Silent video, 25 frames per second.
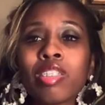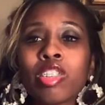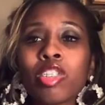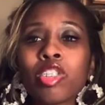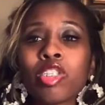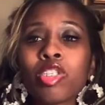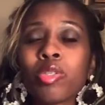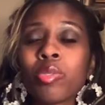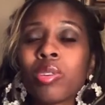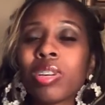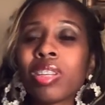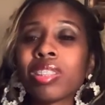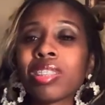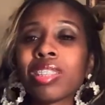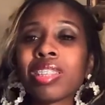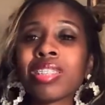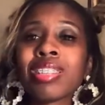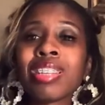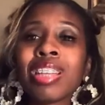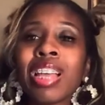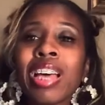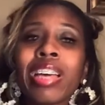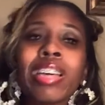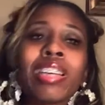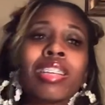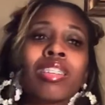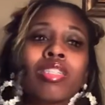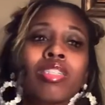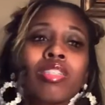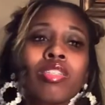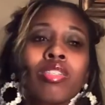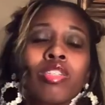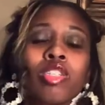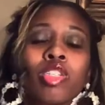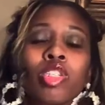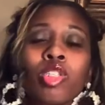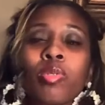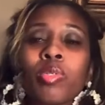Their strength is like
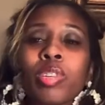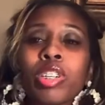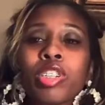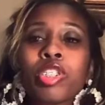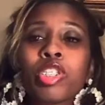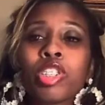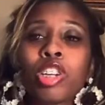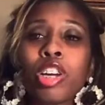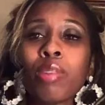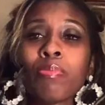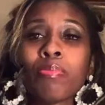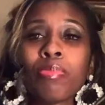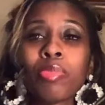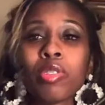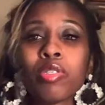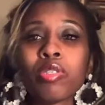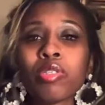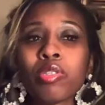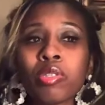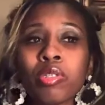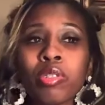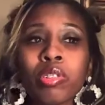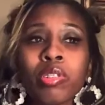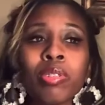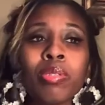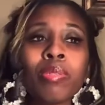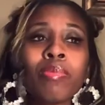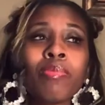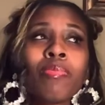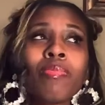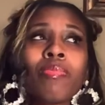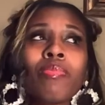shooting jumpers or